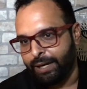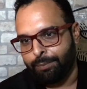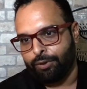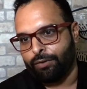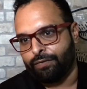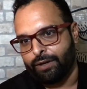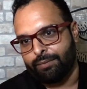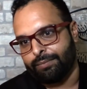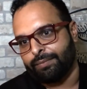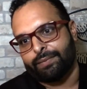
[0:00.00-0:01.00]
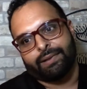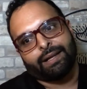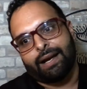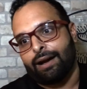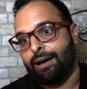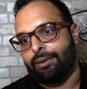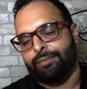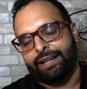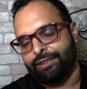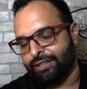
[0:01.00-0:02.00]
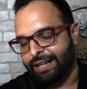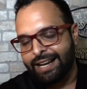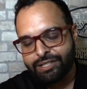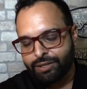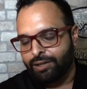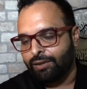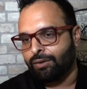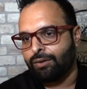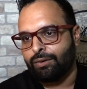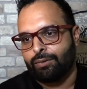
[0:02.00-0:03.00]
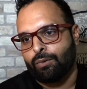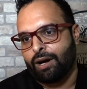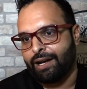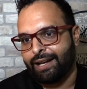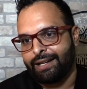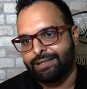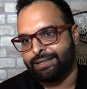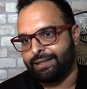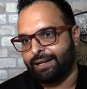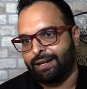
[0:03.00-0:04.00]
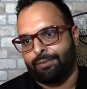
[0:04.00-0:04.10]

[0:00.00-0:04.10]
people from international wallets,